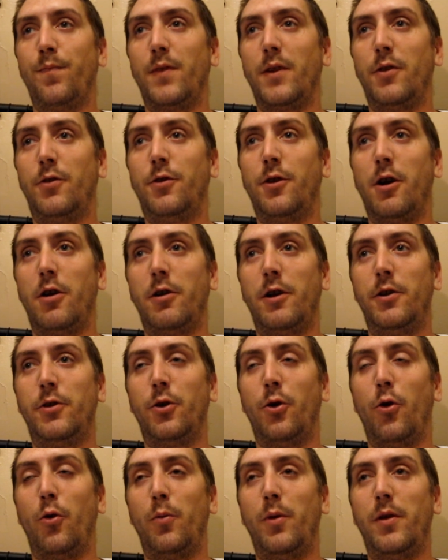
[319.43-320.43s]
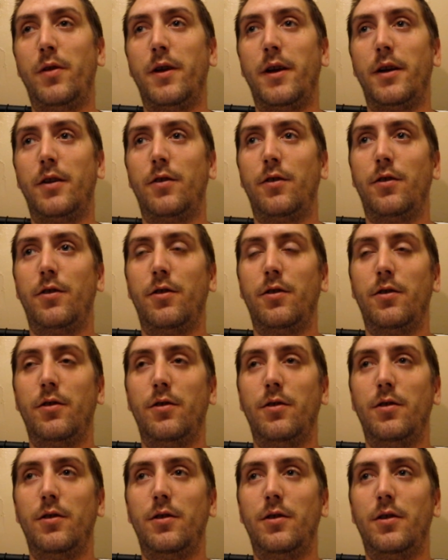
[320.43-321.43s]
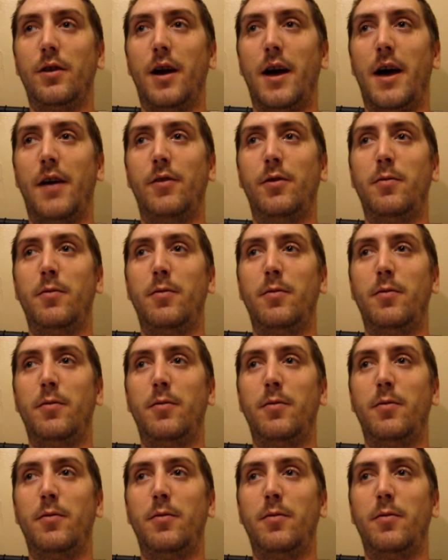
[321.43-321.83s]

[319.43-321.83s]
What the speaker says: She already told me that I have